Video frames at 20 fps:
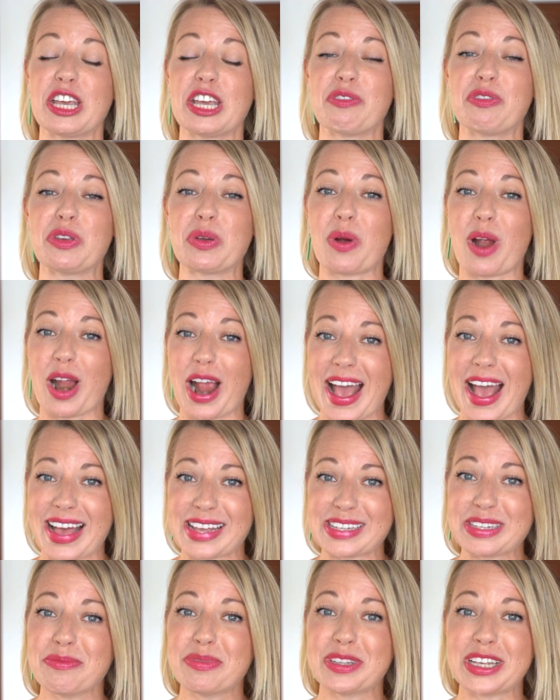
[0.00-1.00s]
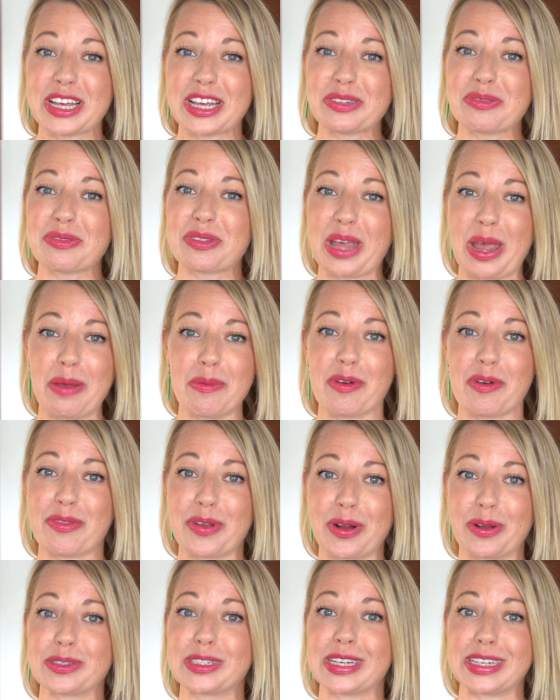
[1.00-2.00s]
If you are as obsessed with Game of
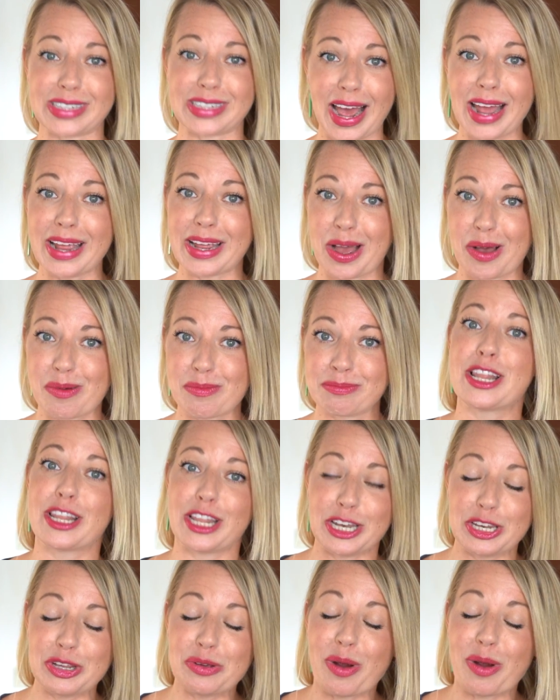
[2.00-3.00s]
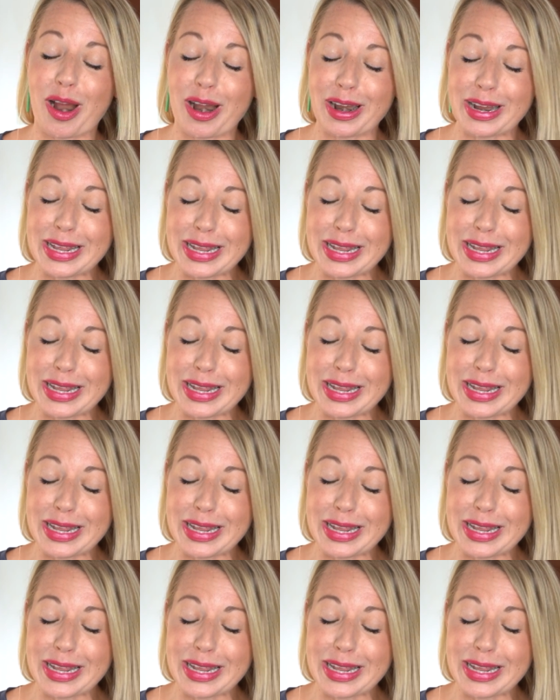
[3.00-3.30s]
Thrones as I am, then you are